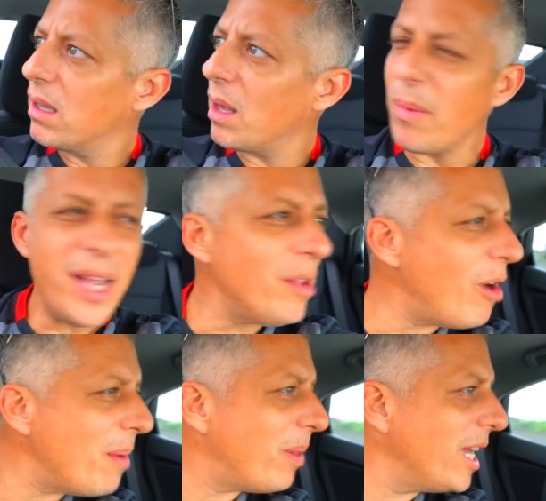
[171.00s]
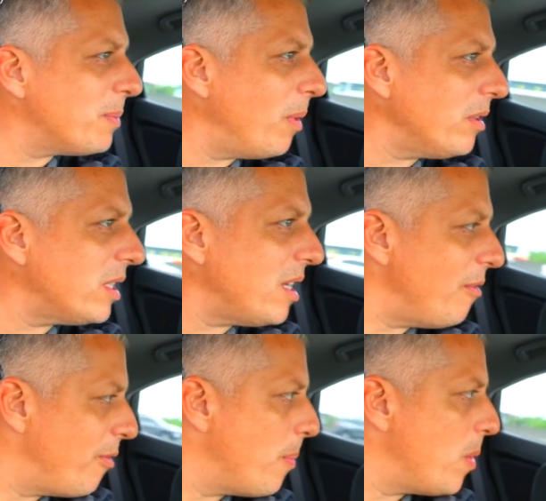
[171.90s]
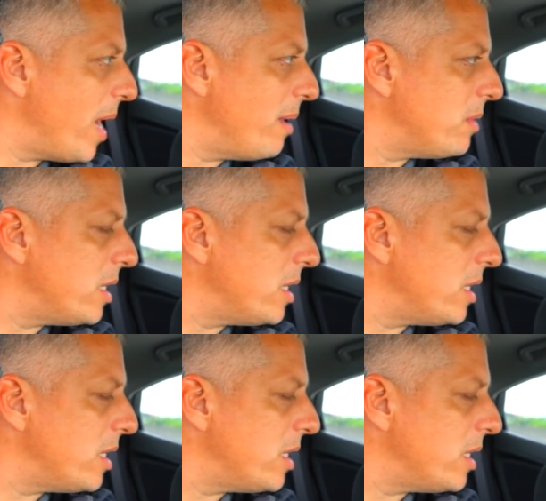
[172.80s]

Am I in the right place, boss? Is there a football game